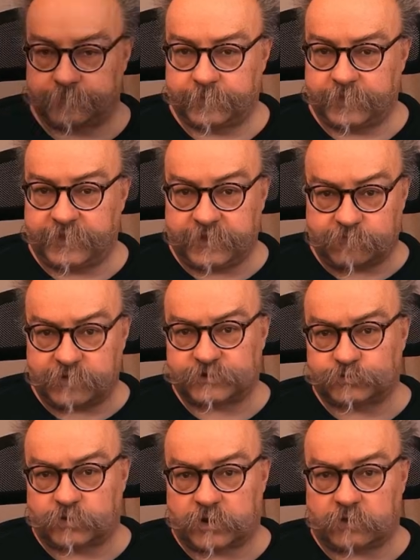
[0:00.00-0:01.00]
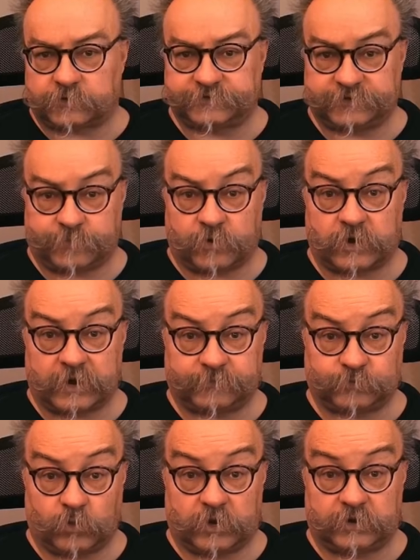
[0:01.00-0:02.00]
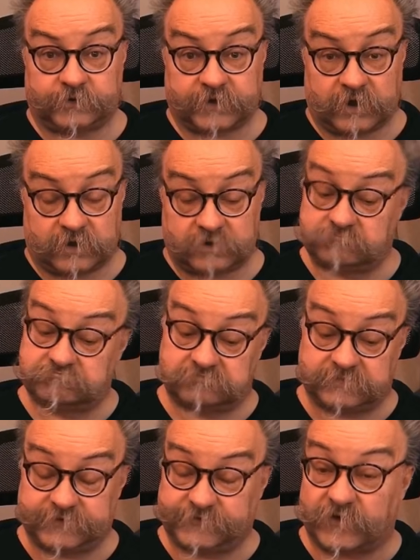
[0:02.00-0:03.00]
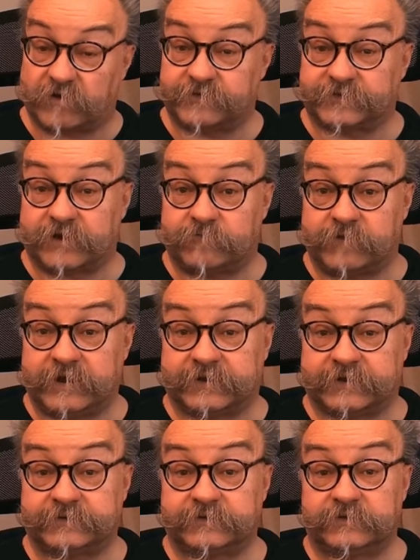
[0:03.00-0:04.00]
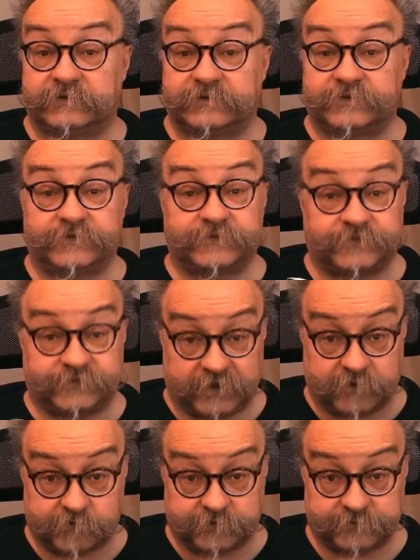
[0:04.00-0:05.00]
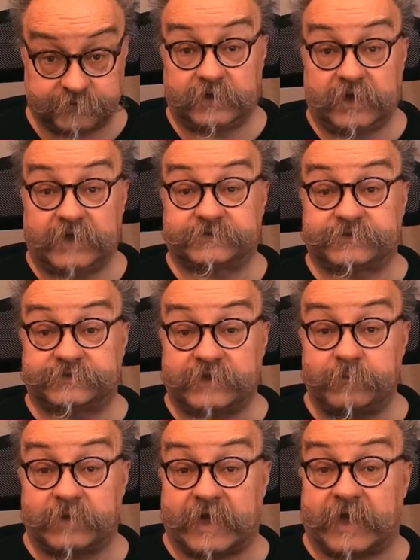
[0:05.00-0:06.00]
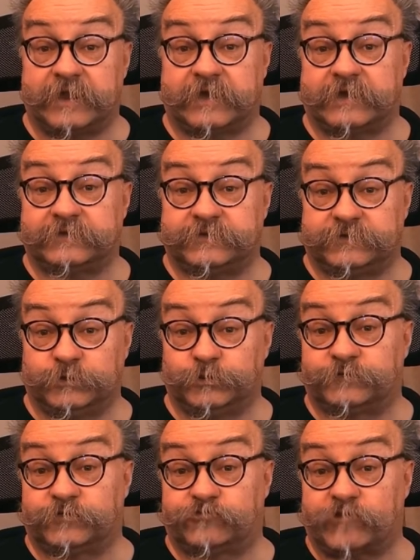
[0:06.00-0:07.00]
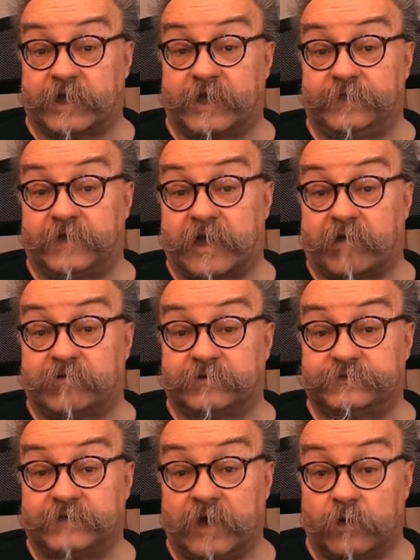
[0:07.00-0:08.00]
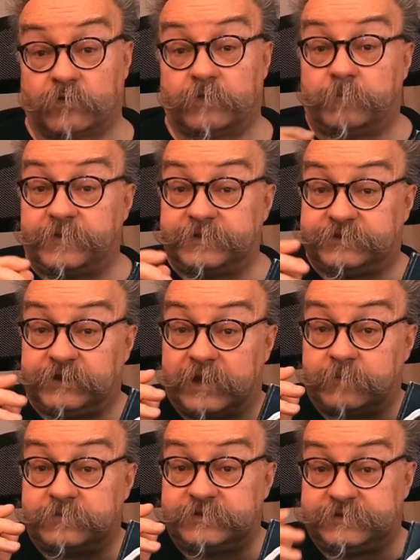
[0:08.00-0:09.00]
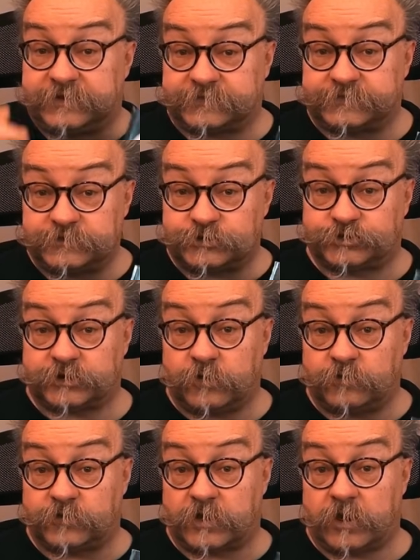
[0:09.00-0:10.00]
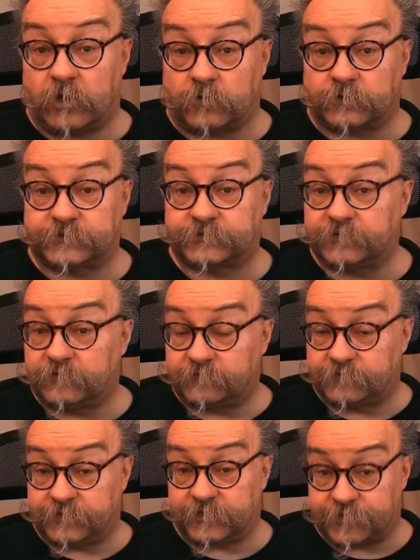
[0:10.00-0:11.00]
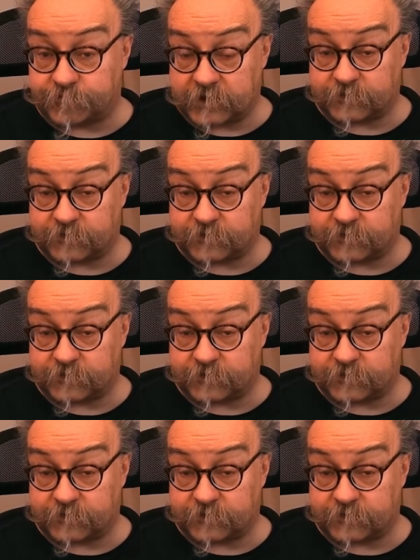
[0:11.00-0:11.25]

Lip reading: The original clocks in Apocalypse World are, as far as I read it, secret. It's the same mechanic as is used for tracking the character's health, but the GM doesn't show the clocks for the threat